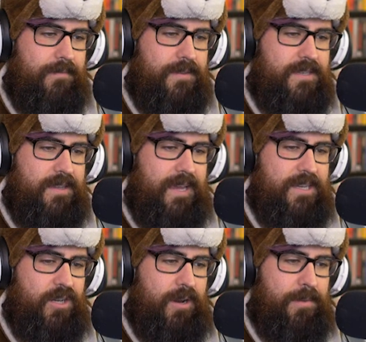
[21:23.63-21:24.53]
Suddenly,
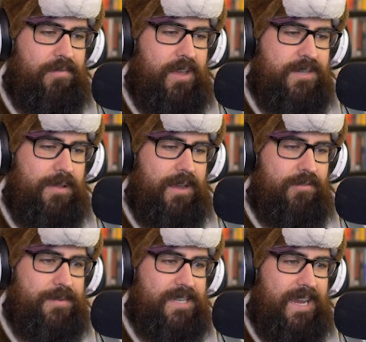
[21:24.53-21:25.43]
Angie grabbed the flashlight light
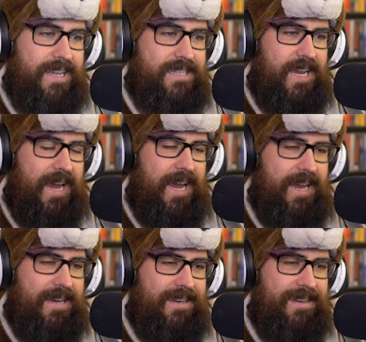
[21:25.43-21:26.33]
from his hands
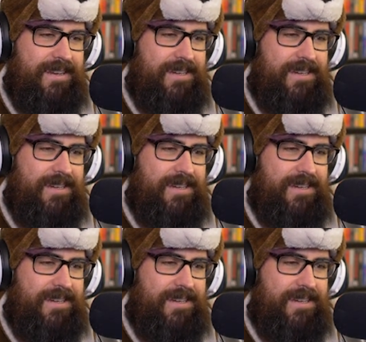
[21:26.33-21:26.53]
and